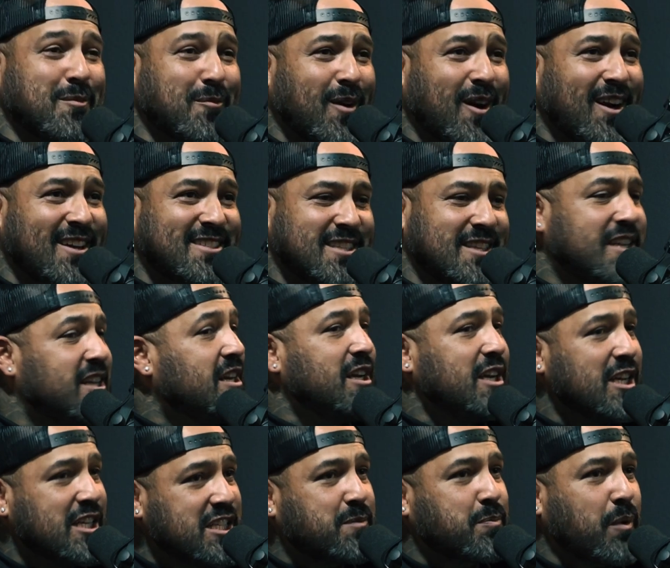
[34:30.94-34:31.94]
to watch and
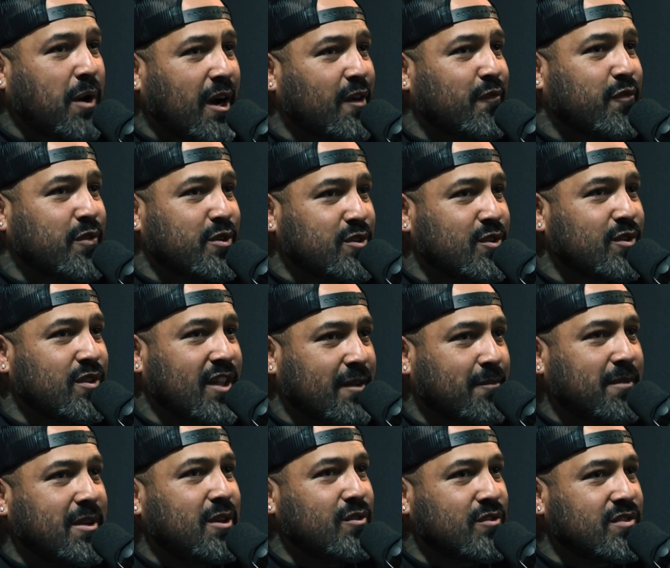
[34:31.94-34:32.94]
inspiring for a dude
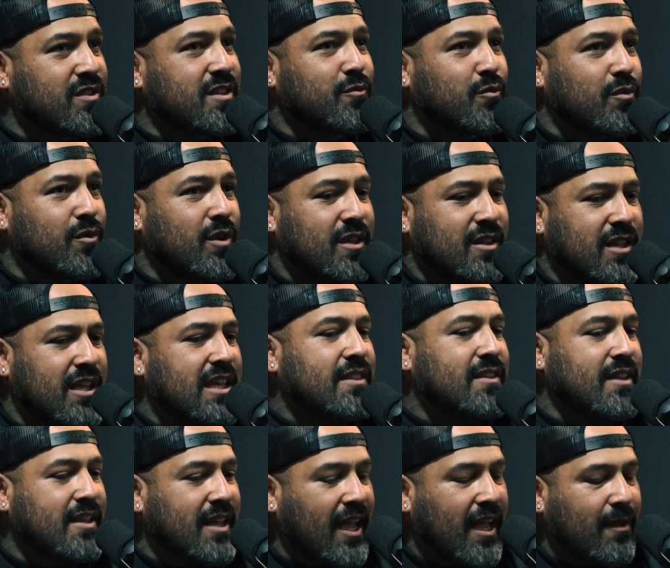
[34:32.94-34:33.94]
like me who's in
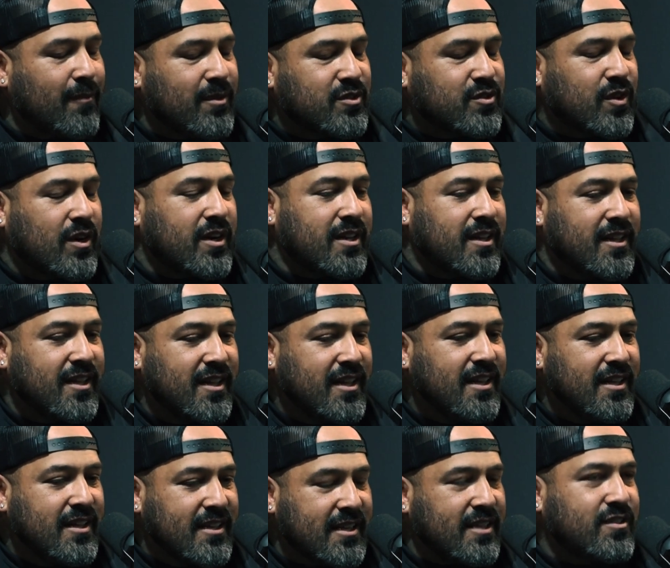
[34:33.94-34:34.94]
the game and trying to
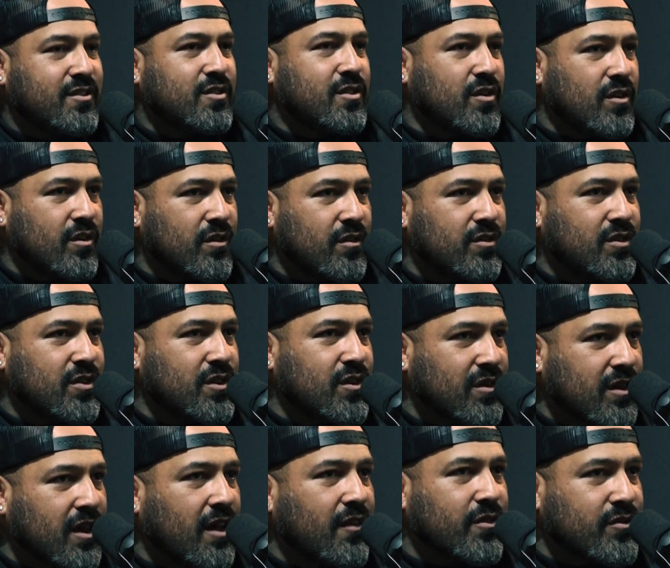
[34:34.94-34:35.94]
get to
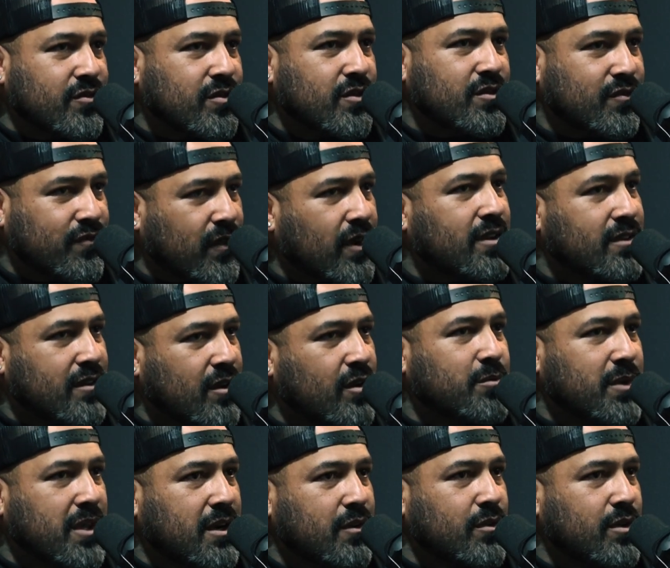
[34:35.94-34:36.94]
your level. So it's fucking
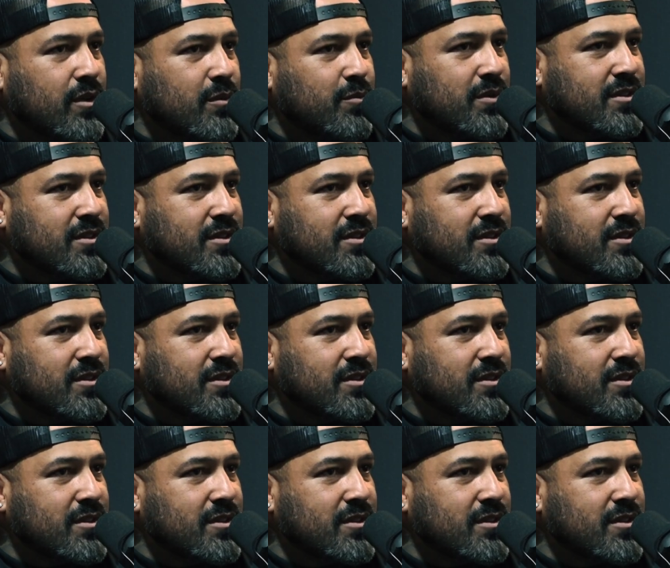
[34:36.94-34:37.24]
dope, man. I really